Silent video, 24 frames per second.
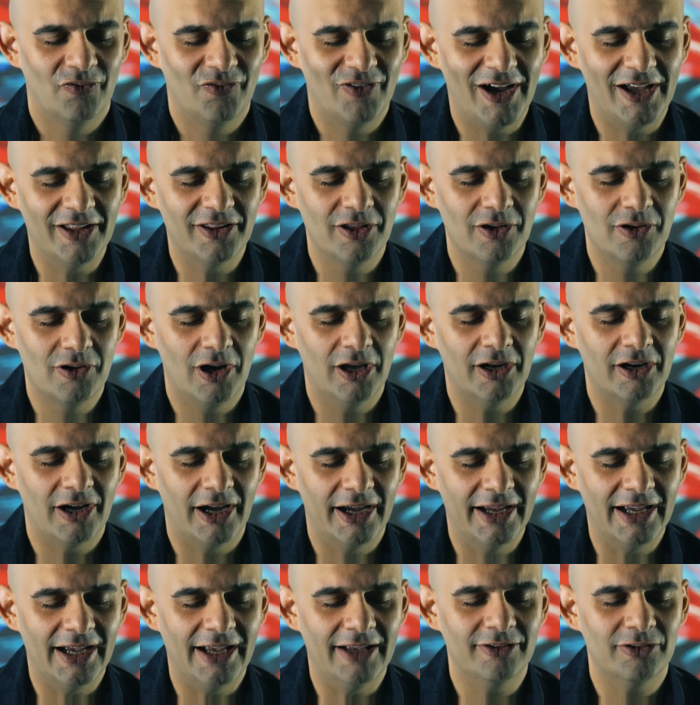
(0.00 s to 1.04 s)
Father God,
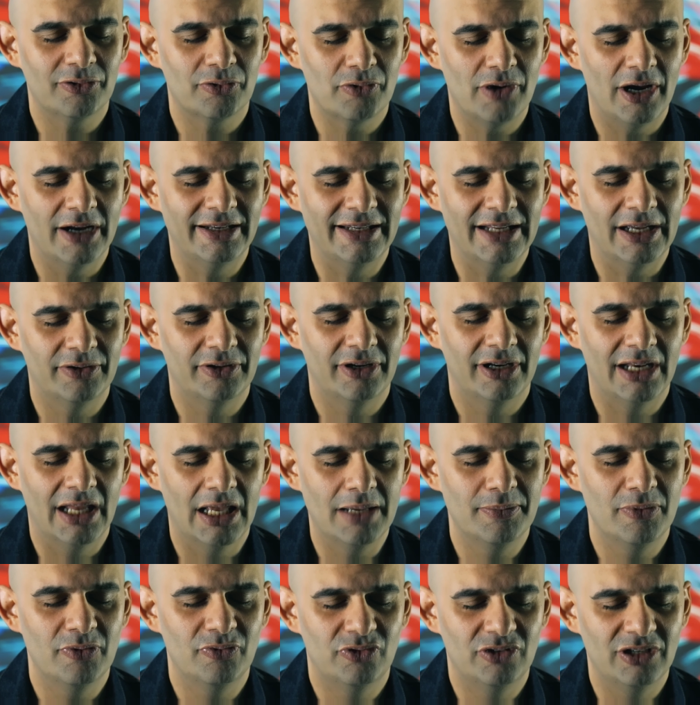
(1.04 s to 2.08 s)
I ask right now in the
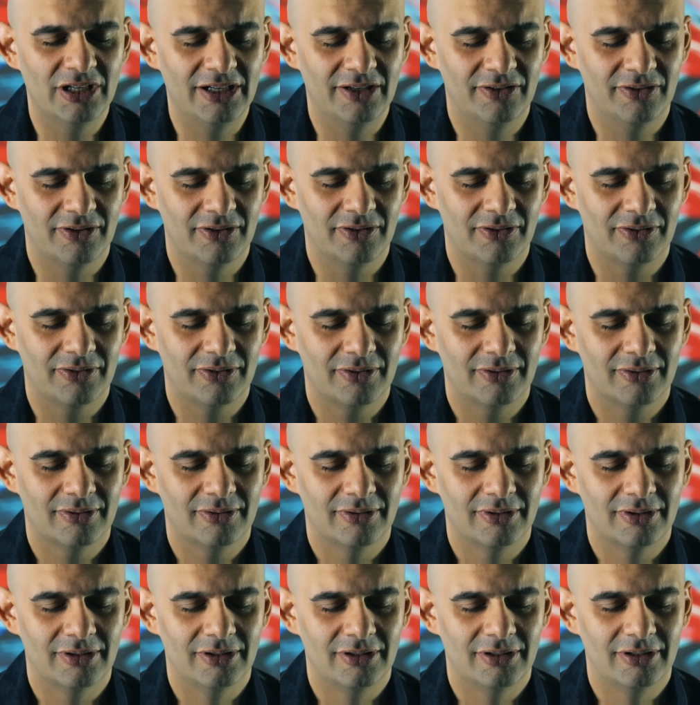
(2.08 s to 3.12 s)
name of Jesus,
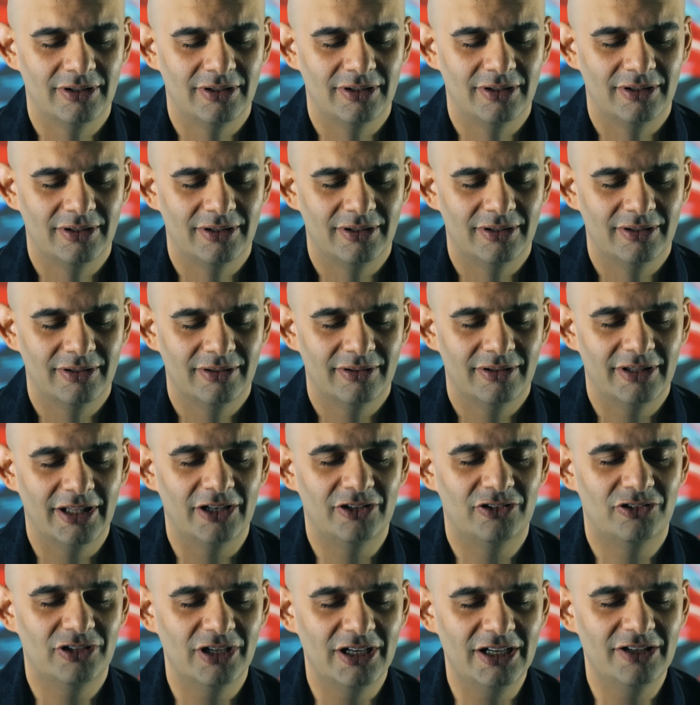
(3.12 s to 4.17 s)

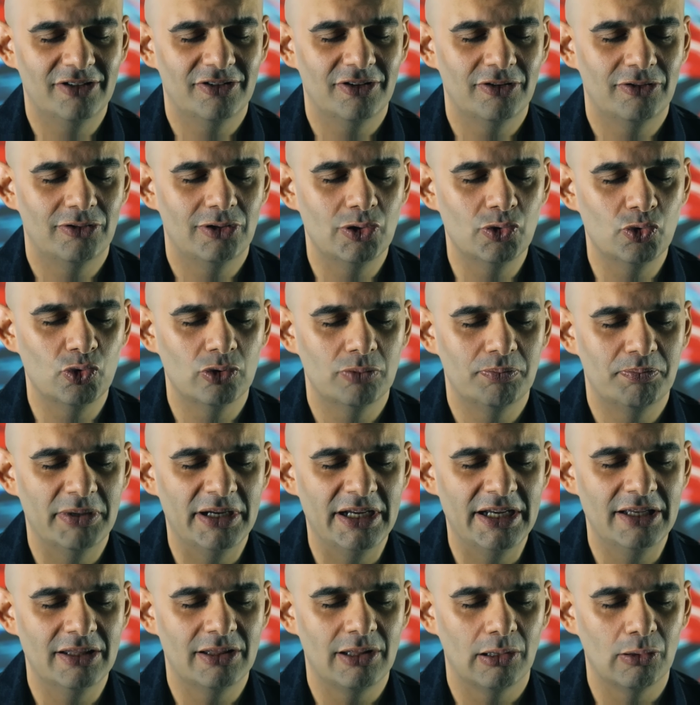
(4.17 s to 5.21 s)
that Jesus, you would
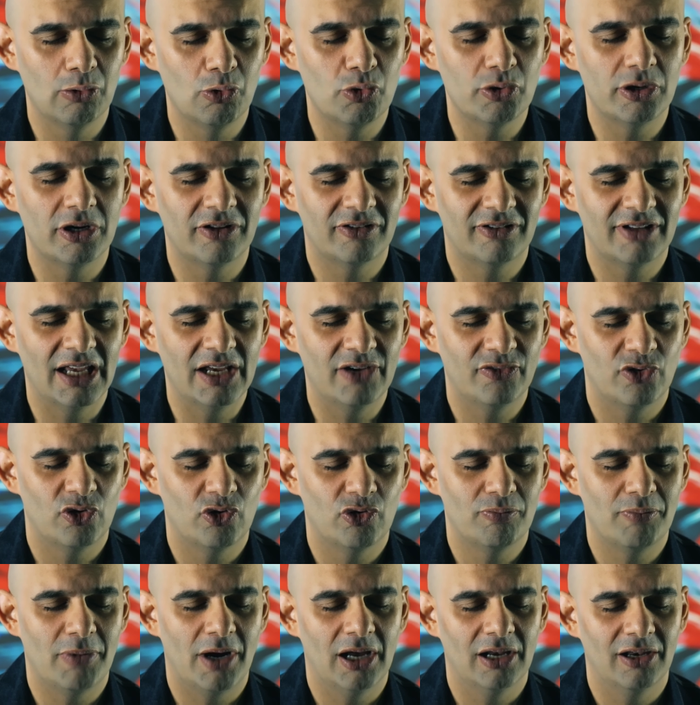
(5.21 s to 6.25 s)
be the Lord and Savior
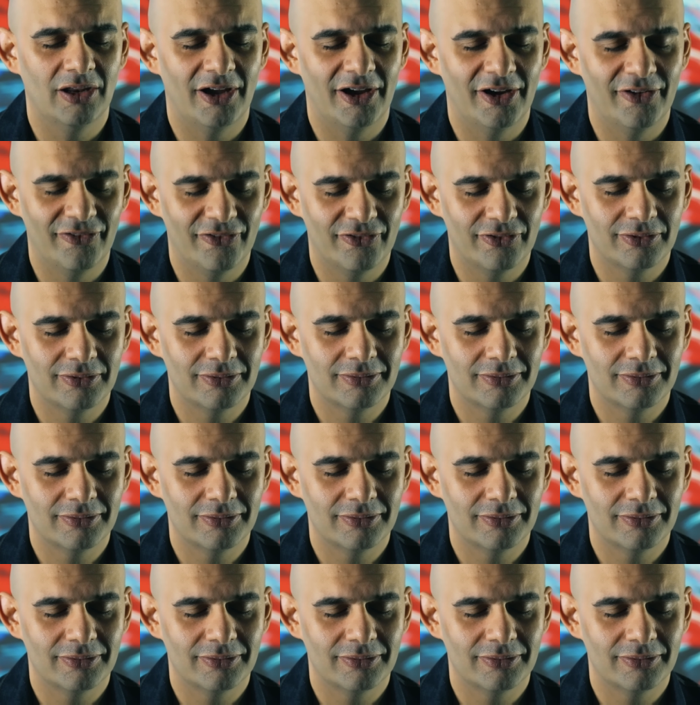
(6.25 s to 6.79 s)
of my life.